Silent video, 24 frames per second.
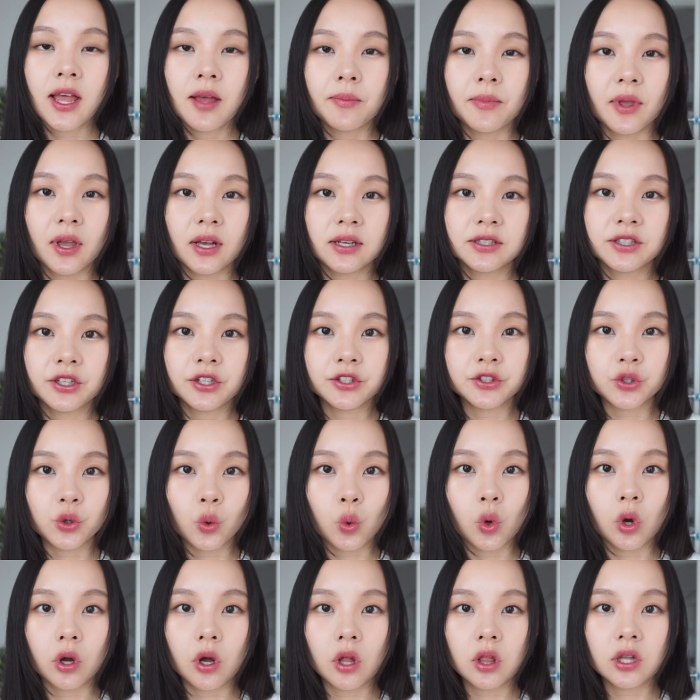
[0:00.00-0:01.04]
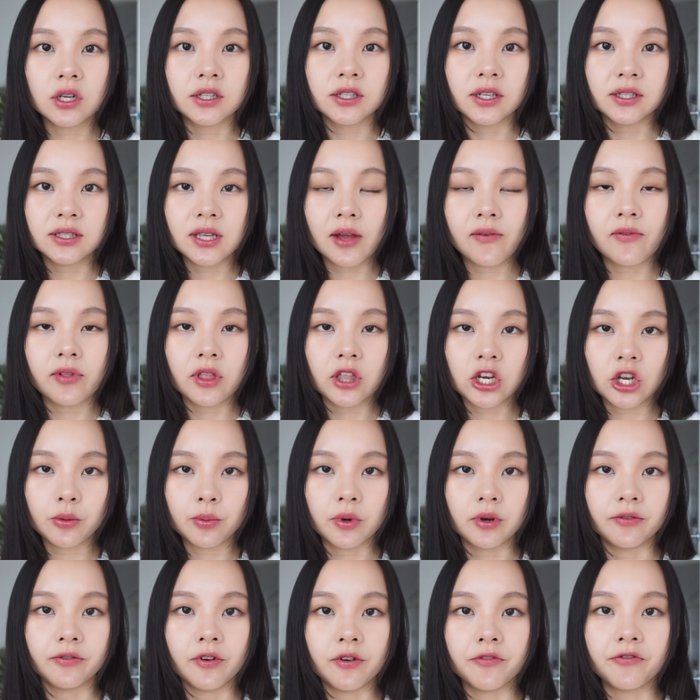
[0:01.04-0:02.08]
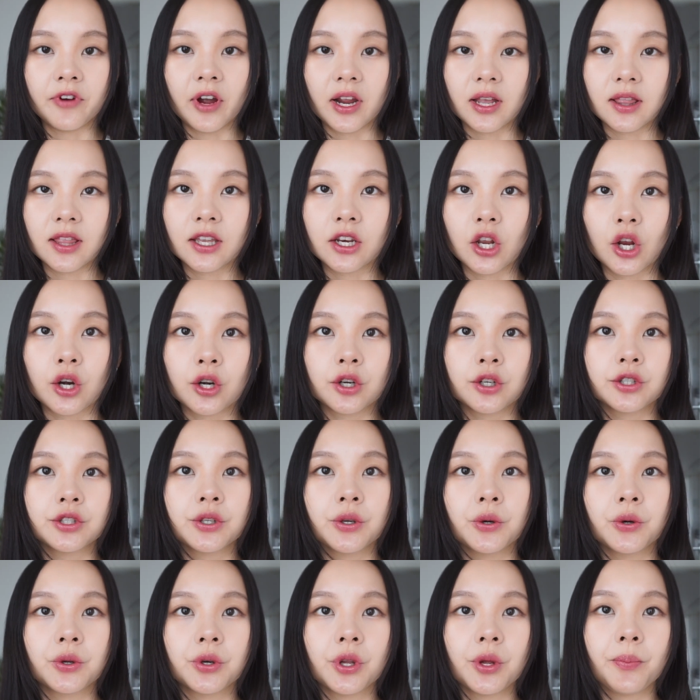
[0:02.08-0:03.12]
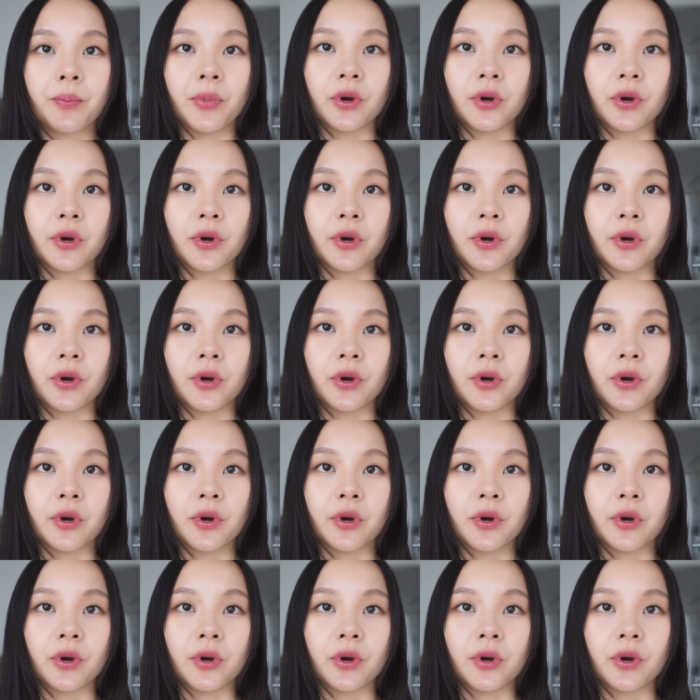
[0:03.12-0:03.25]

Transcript: Because it is a cool color, it does have a little bit of a violet undertone,